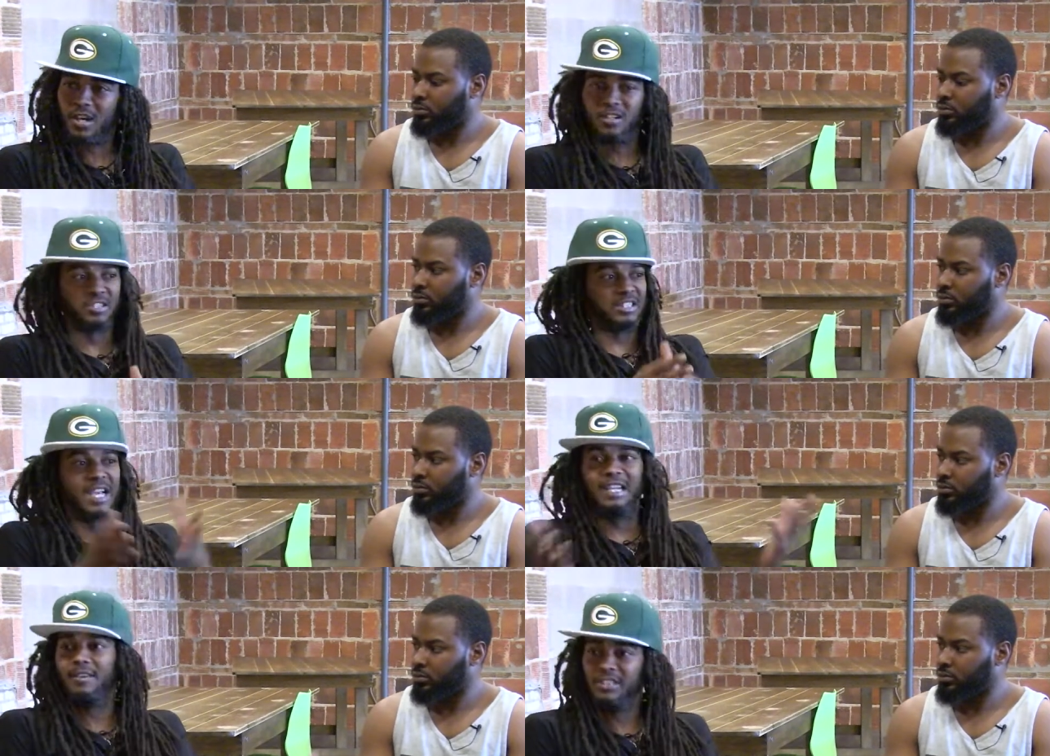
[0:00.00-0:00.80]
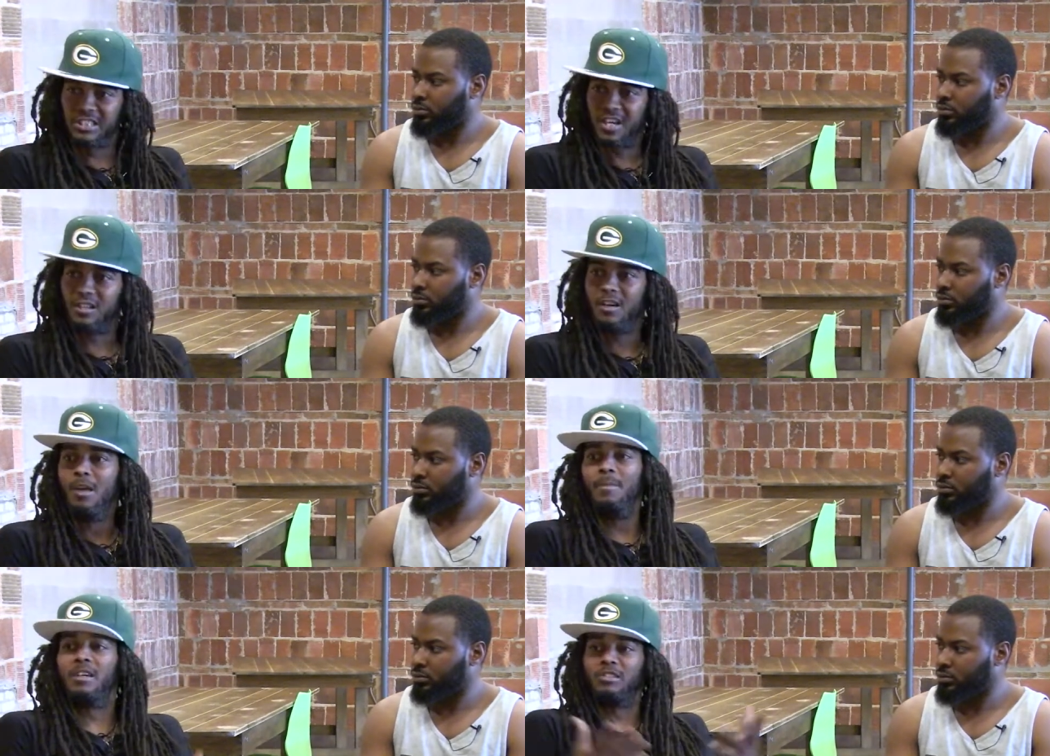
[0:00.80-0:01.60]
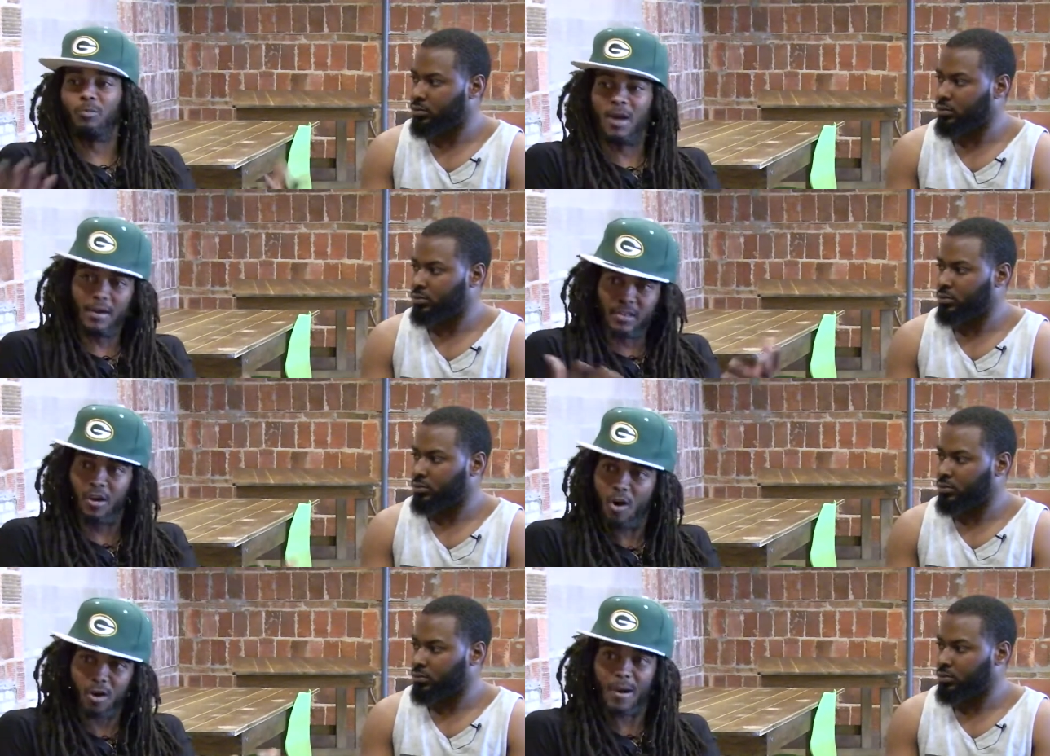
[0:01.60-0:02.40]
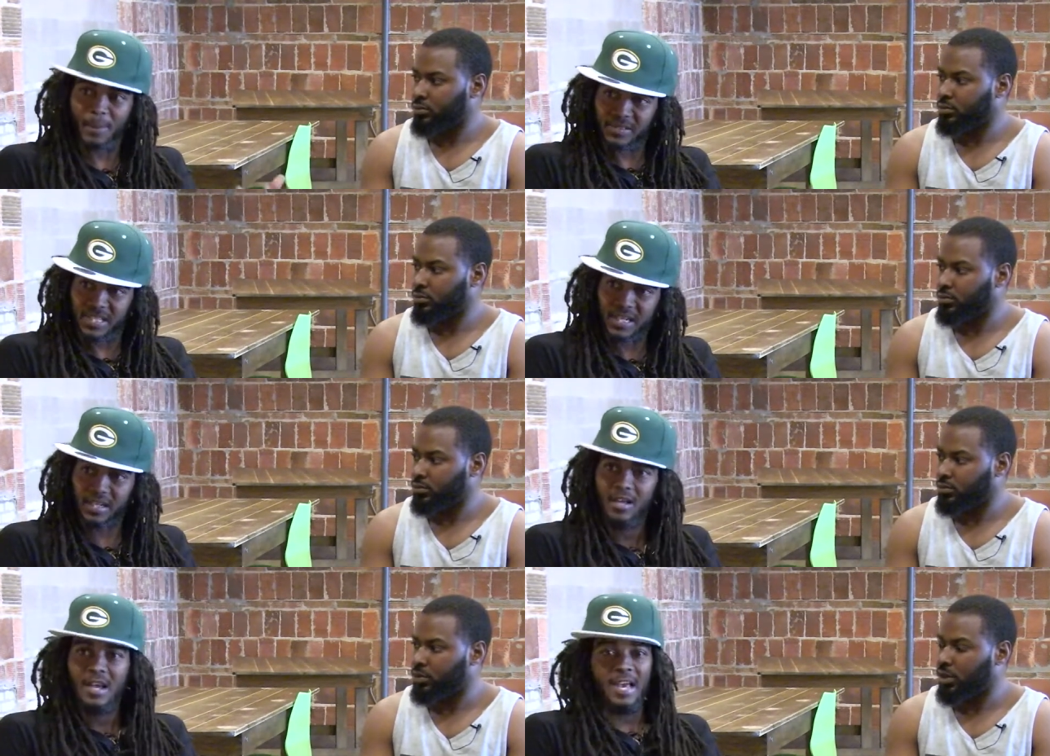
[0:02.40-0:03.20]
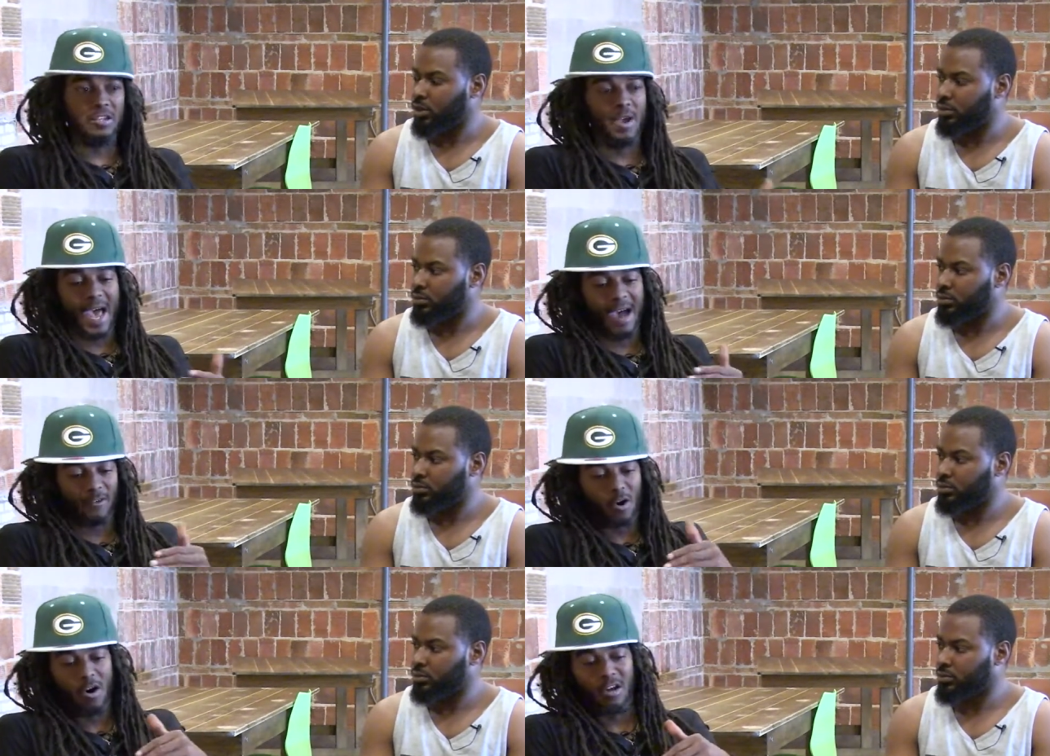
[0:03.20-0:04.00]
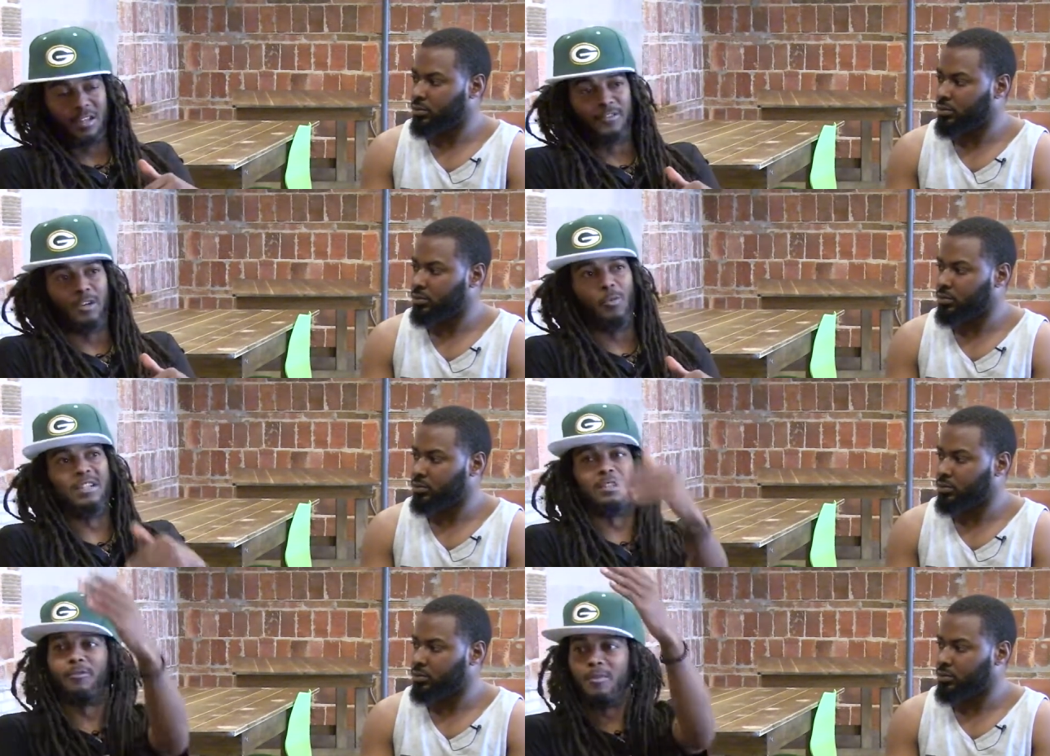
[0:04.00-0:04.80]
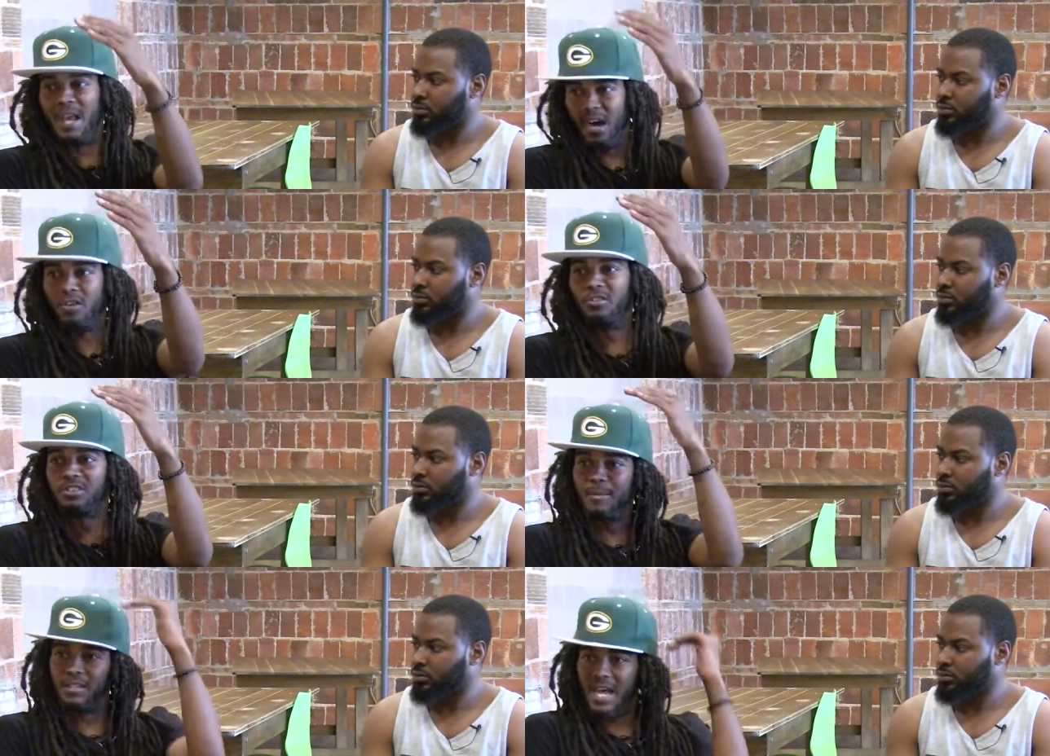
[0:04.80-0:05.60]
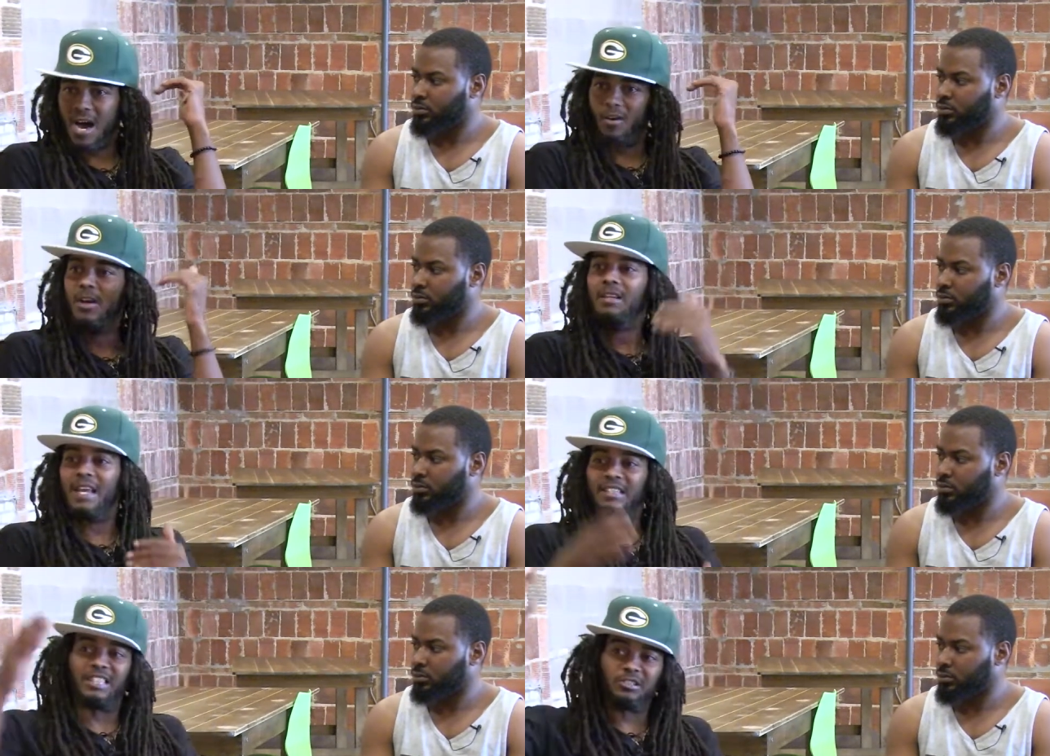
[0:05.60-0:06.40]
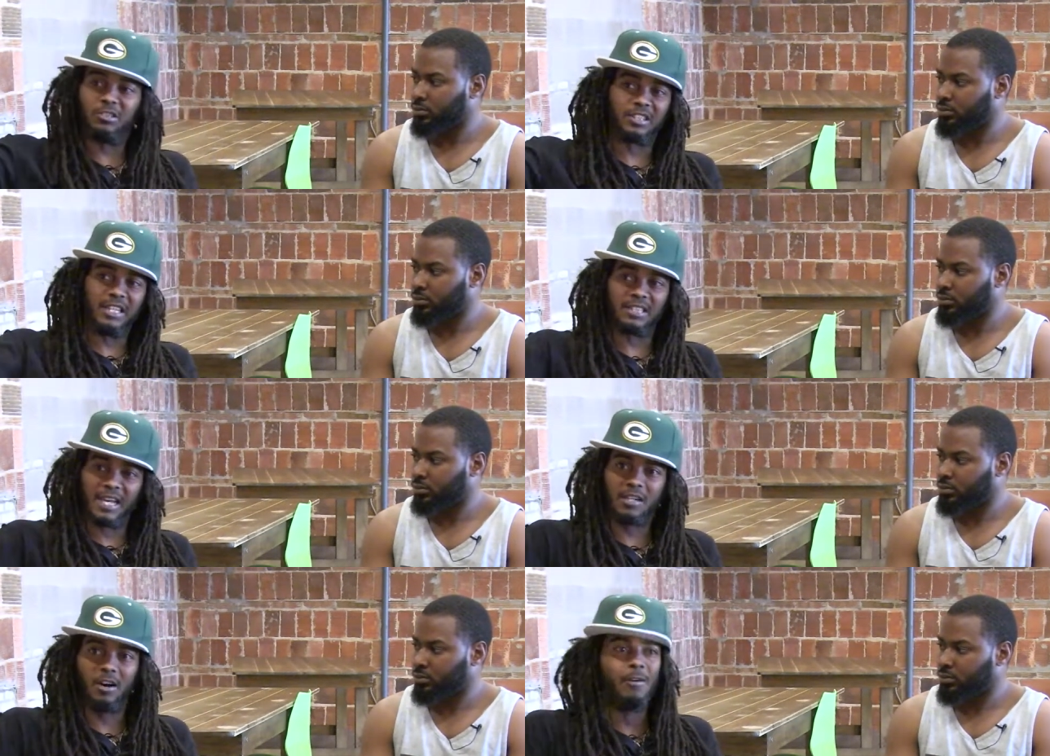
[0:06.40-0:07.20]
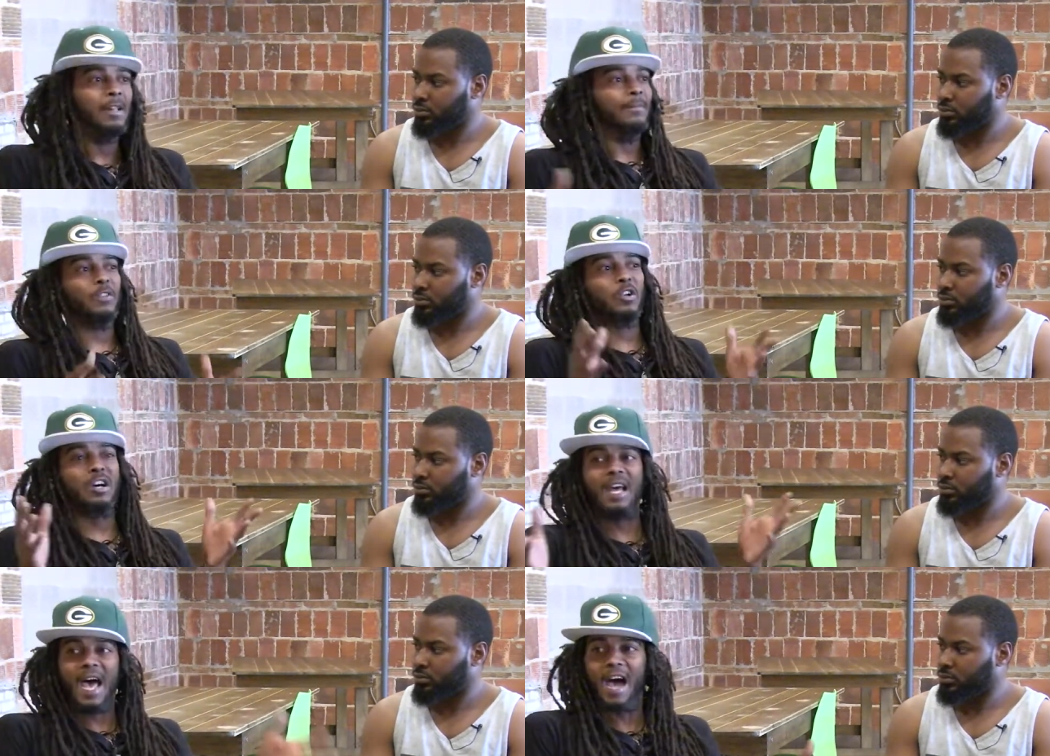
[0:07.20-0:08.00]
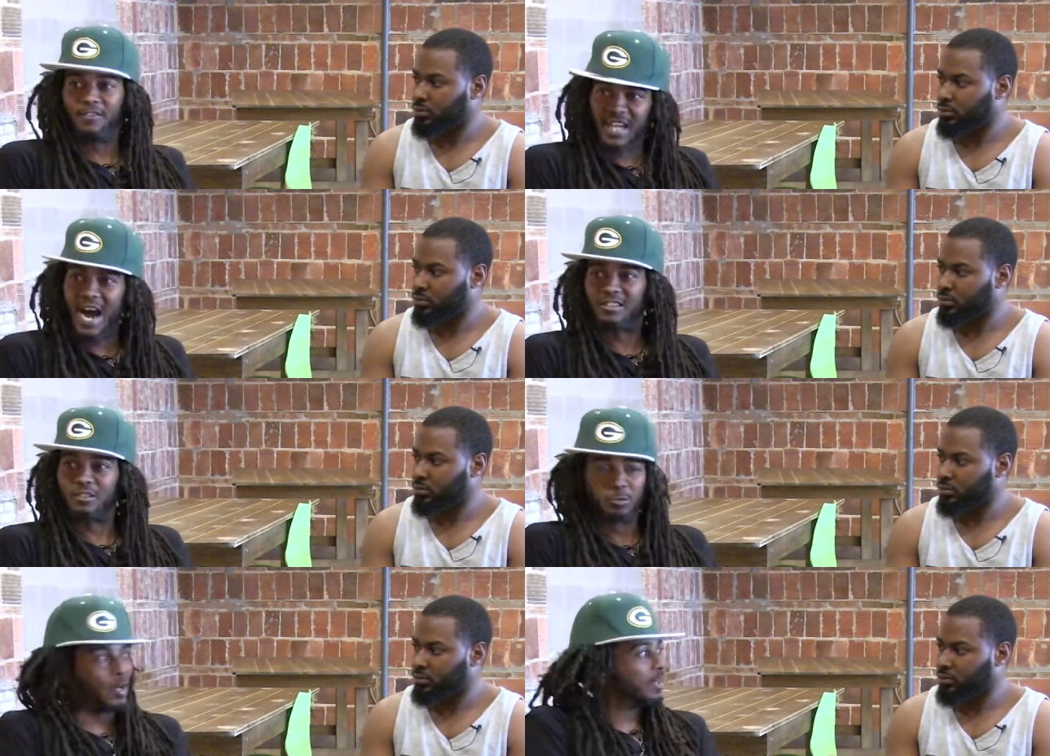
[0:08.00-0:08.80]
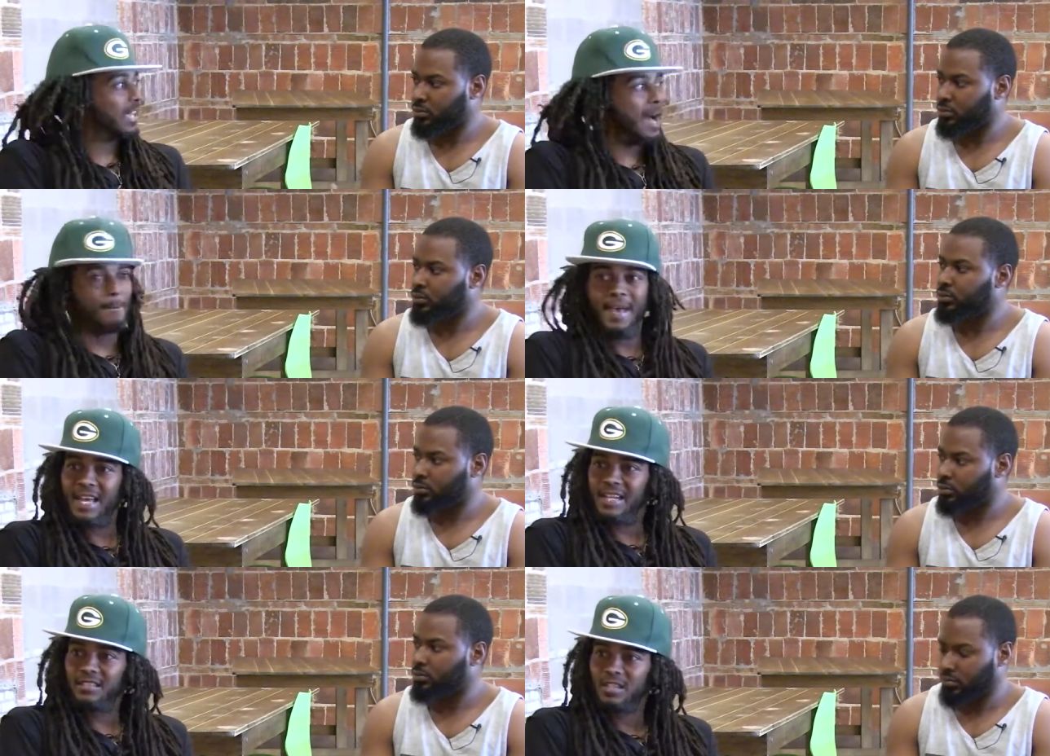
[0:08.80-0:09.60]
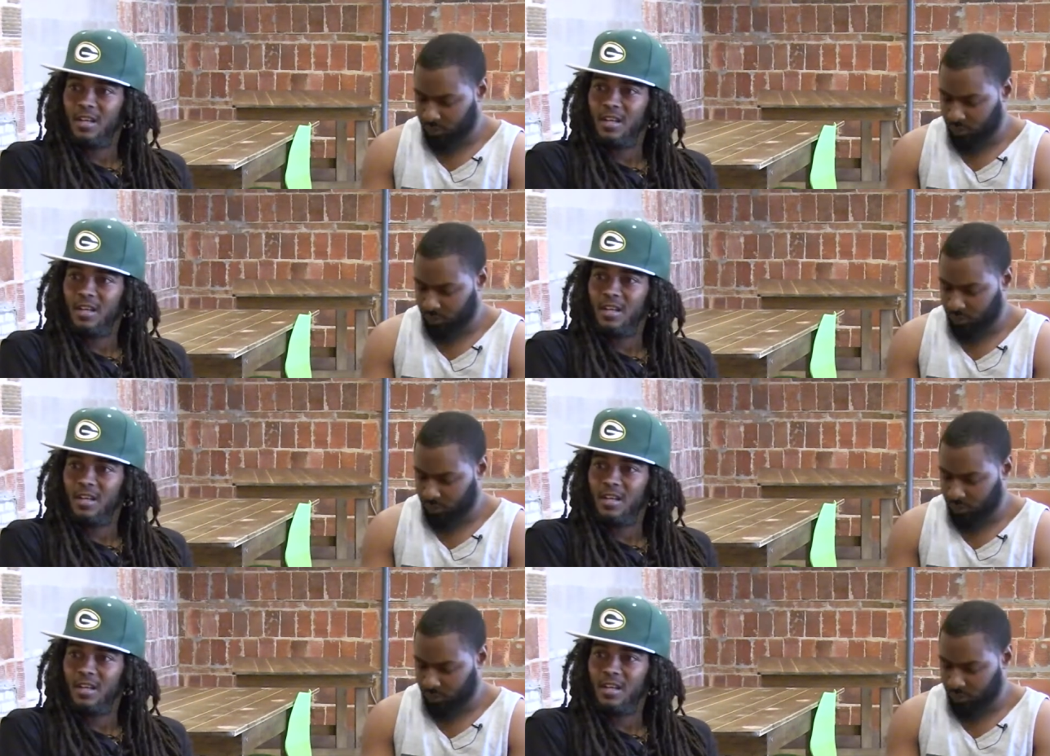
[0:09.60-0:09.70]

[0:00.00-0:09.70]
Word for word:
Speaker 1: the understanding of each other, because you're rep they're all represented, yeah. and you have all of the wisdom from the elders coming down that can teach you the things they know. You're gonna have doctors. We already got medics.